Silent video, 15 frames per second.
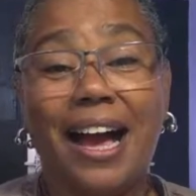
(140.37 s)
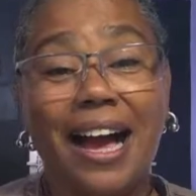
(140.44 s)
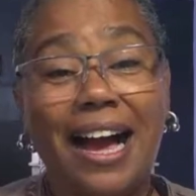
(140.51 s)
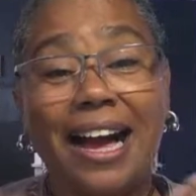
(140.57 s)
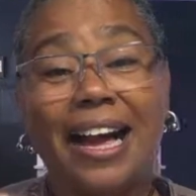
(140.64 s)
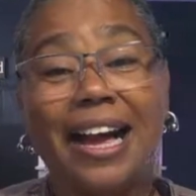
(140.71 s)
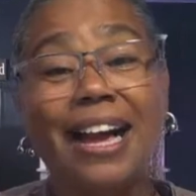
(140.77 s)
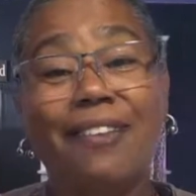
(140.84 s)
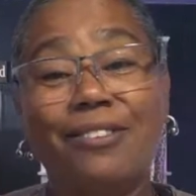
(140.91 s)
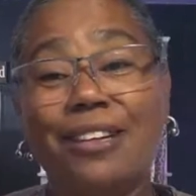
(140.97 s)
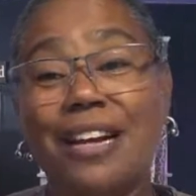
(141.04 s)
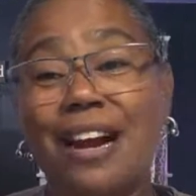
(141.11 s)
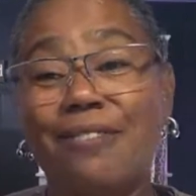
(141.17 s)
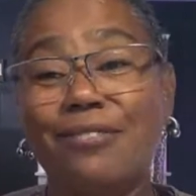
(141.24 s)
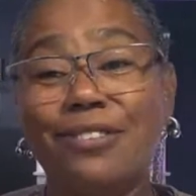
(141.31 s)
I have a
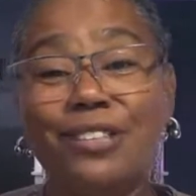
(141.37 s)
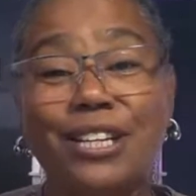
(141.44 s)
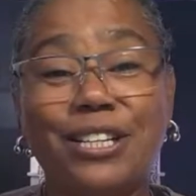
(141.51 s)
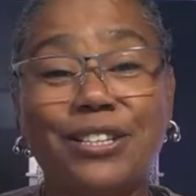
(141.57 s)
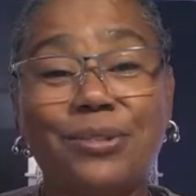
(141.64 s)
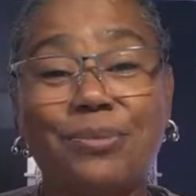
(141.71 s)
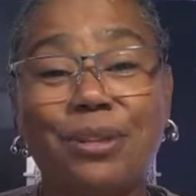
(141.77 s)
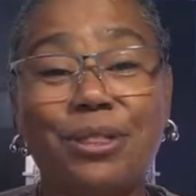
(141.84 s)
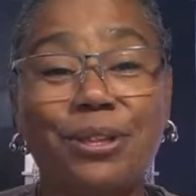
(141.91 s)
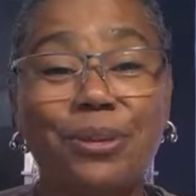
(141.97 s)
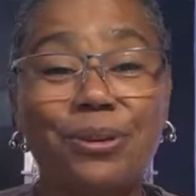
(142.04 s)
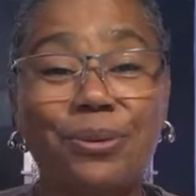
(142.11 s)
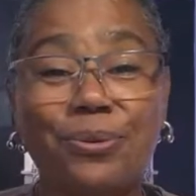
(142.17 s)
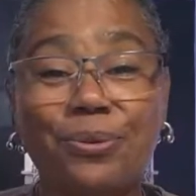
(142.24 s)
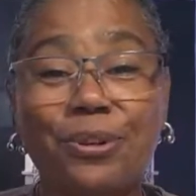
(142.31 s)
conversation with
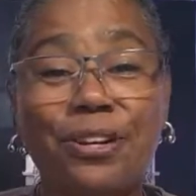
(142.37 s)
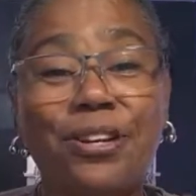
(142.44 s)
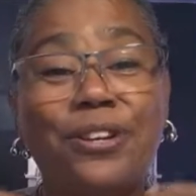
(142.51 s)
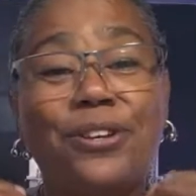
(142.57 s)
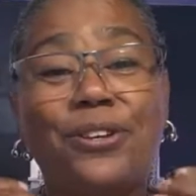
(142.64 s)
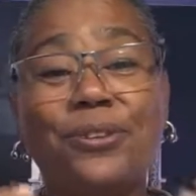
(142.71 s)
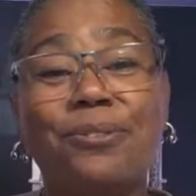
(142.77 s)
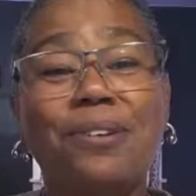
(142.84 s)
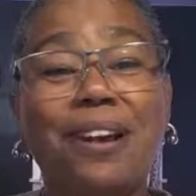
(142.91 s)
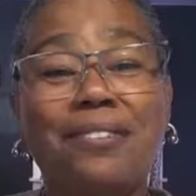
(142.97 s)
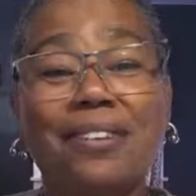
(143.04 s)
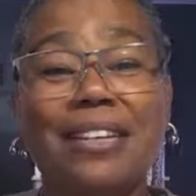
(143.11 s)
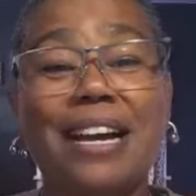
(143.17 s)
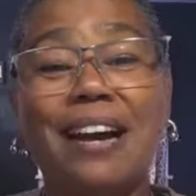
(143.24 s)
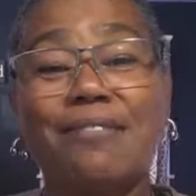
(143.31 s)
you. You
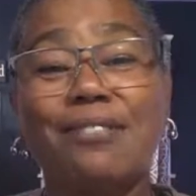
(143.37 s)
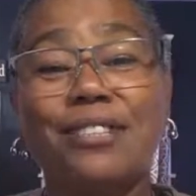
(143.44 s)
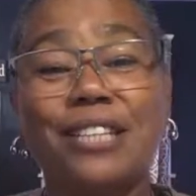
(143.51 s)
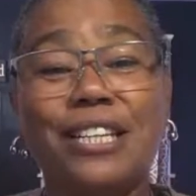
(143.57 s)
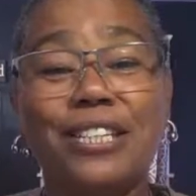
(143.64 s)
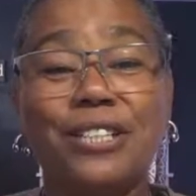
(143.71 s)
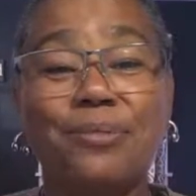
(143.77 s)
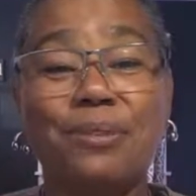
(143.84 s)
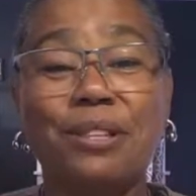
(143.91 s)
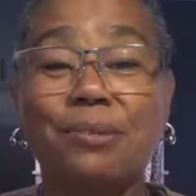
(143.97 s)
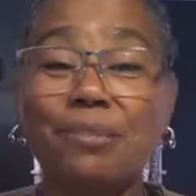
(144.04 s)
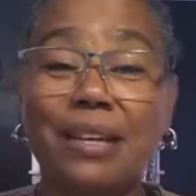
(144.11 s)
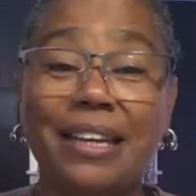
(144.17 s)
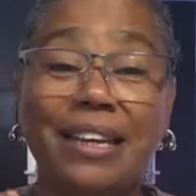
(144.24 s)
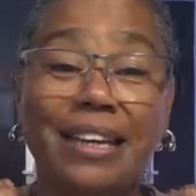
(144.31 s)
have a conversation with
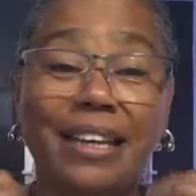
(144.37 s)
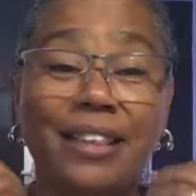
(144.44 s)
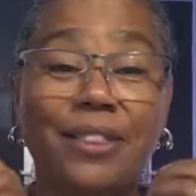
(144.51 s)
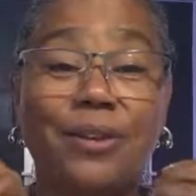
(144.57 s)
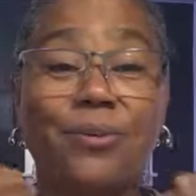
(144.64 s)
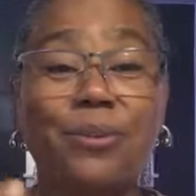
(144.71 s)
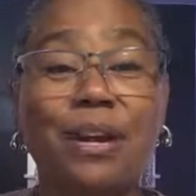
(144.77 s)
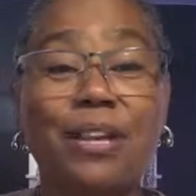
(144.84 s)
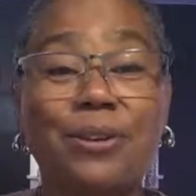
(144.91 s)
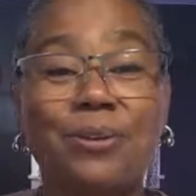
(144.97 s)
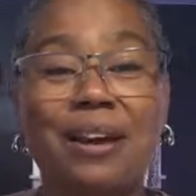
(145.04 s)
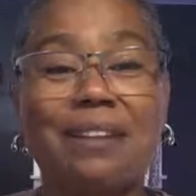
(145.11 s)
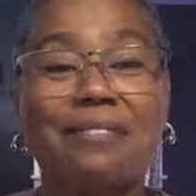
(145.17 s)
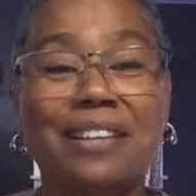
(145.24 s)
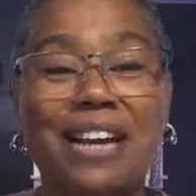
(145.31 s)
me. The way you
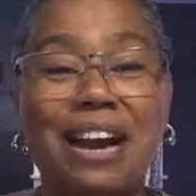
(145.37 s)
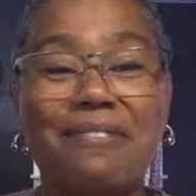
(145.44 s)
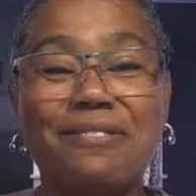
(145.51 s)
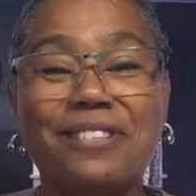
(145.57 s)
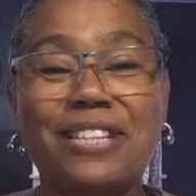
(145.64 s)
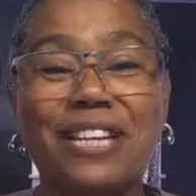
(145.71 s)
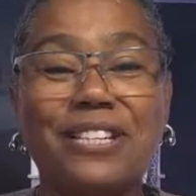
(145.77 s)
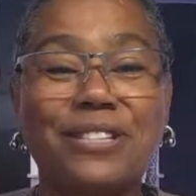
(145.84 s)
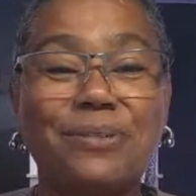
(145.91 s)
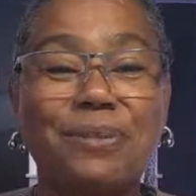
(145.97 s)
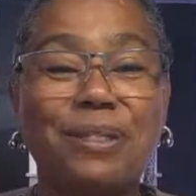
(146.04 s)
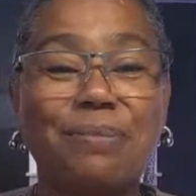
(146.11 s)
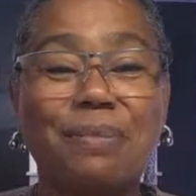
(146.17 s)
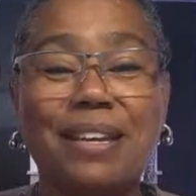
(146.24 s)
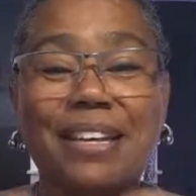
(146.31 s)
have a conversation
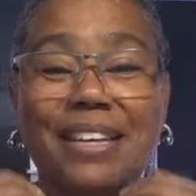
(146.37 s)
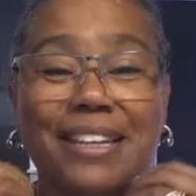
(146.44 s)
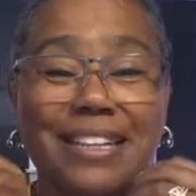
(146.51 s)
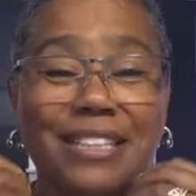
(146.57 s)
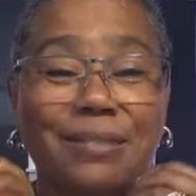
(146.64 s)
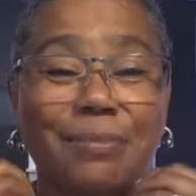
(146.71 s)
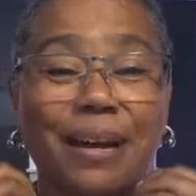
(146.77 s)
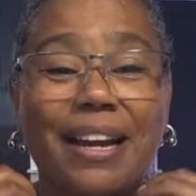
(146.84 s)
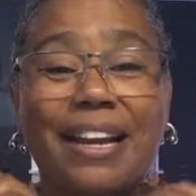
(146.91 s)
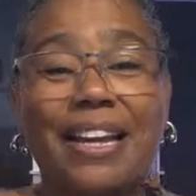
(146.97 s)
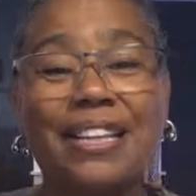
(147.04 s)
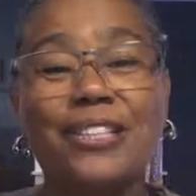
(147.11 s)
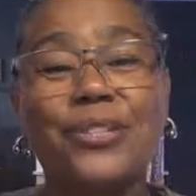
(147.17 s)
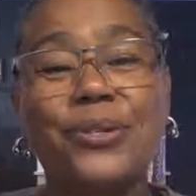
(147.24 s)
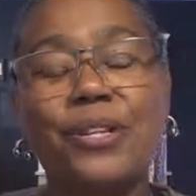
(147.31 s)
with me is by
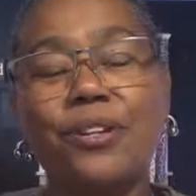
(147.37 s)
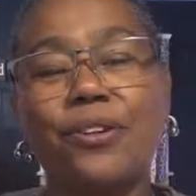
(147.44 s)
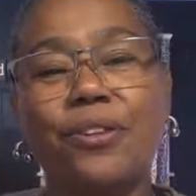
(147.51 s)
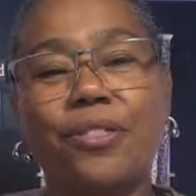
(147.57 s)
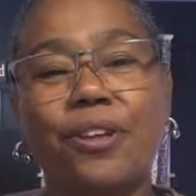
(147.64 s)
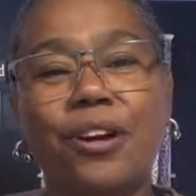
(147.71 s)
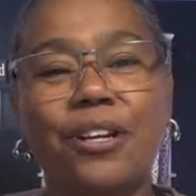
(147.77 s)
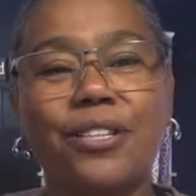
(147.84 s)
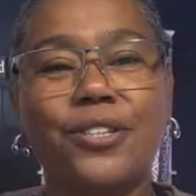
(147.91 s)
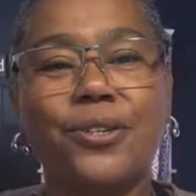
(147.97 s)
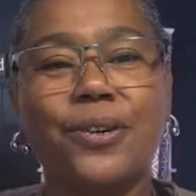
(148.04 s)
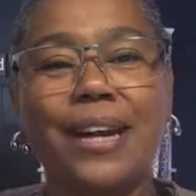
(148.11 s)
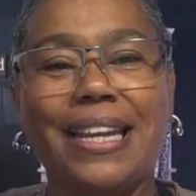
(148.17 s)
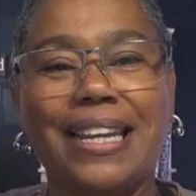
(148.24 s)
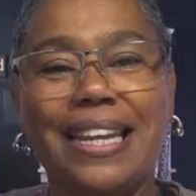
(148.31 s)
entering your thoughts,
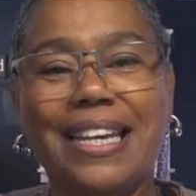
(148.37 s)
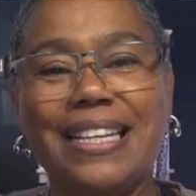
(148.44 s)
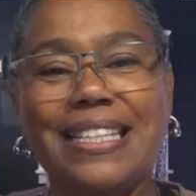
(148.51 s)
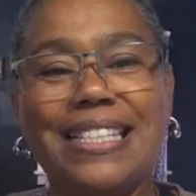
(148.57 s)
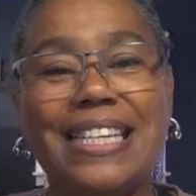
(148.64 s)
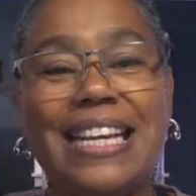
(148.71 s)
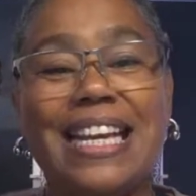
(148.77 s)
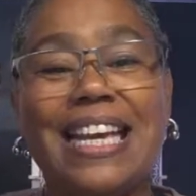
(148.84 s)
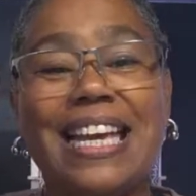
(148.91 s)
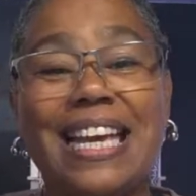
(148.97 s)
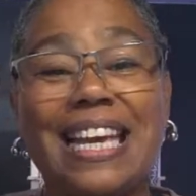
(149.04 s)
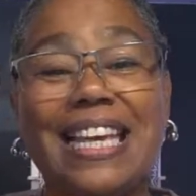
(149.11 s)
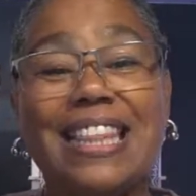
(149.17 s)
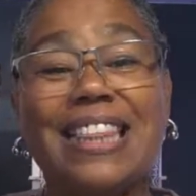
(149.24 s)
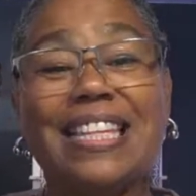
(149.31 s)
your ideas
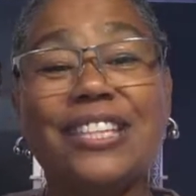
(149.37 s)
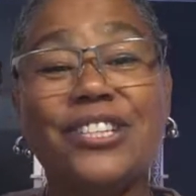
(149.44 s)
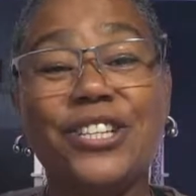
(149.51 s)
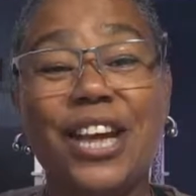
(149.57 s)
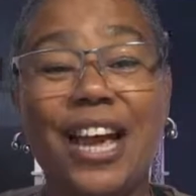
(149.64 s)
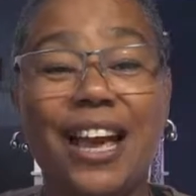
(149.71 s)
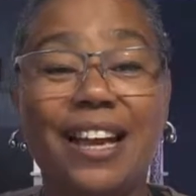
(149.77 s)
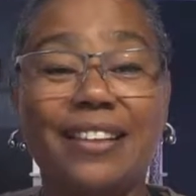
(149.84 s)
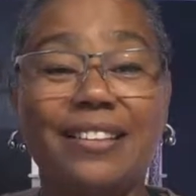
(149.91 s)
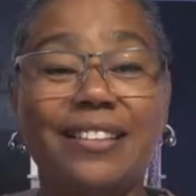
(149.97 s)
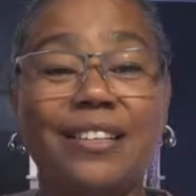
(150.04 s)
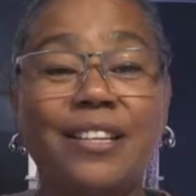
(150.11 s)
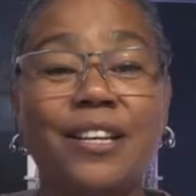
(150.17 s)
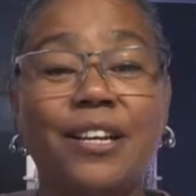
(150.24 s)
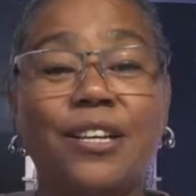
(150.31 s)
in the
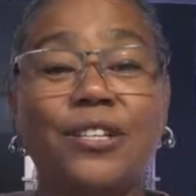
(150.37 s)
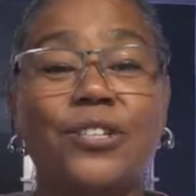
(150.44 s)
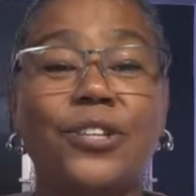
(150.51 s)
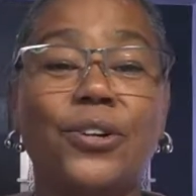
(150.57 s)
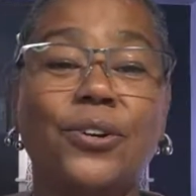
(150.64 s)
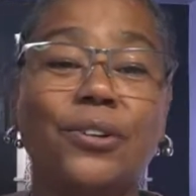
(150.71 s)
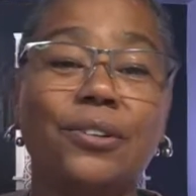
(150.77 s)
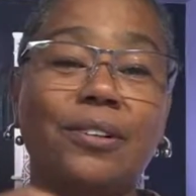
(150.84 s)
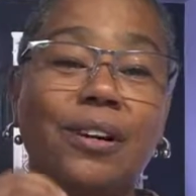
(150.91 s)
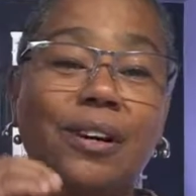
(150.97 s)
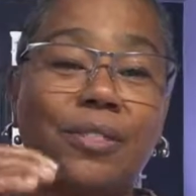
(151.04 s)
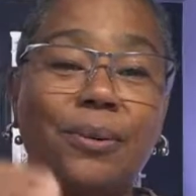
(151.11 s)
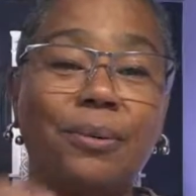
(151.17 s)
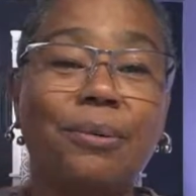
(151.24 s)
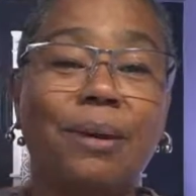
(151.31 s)
chat. So,
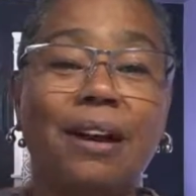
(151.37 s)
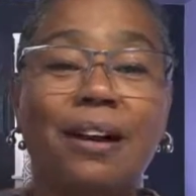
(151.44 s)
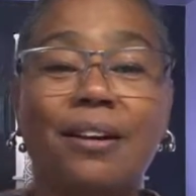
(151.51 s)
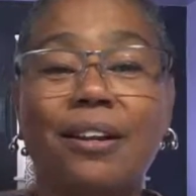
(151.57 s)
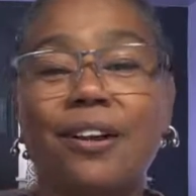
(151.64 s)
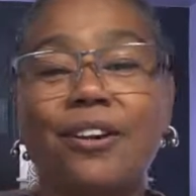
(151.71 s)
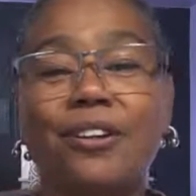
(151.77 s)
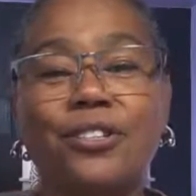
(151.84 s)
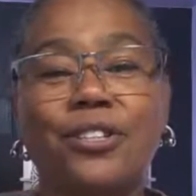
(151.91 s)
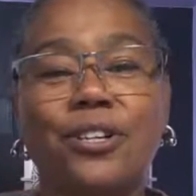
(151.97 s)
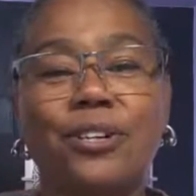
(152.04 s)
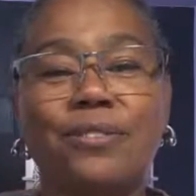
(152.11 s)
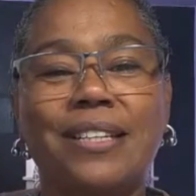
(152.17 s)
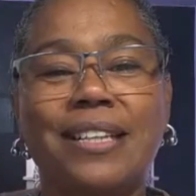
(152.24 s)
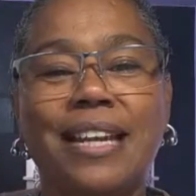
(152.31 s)
throughout our
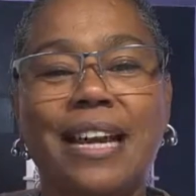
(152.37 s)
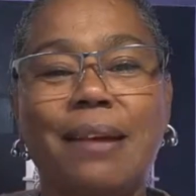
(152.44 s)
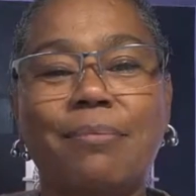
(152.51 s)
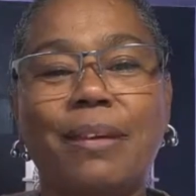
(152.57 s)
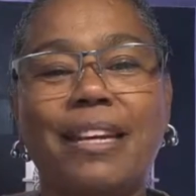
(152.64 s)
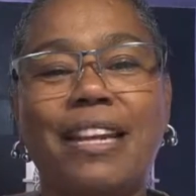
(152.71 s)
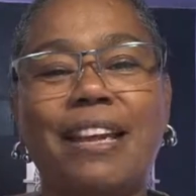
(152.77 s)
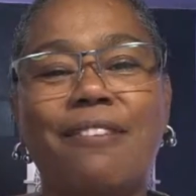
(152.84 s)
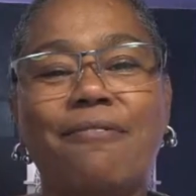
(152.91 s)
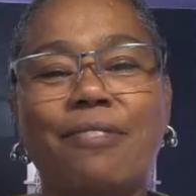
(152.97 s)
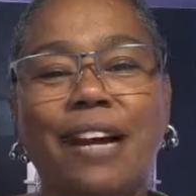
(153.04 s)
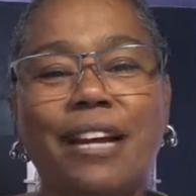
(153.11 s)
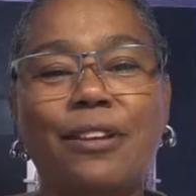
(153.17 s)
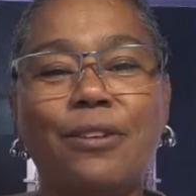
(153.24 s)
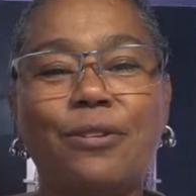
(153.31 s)
show today, I'm going to
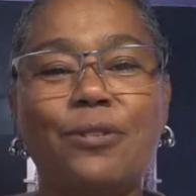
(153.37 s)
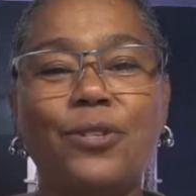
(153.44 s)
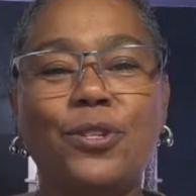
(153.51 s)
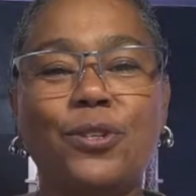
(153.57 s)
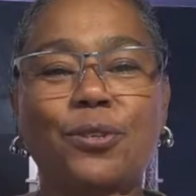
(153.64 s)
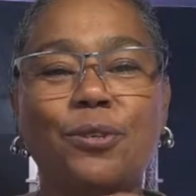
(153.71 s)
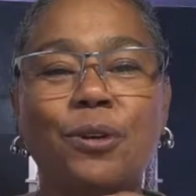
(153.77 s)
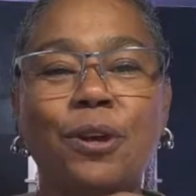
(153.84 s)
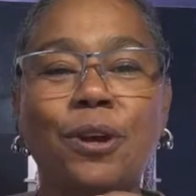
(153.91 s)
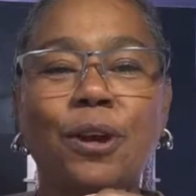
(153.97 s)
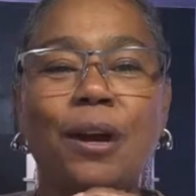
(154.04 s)
invite you to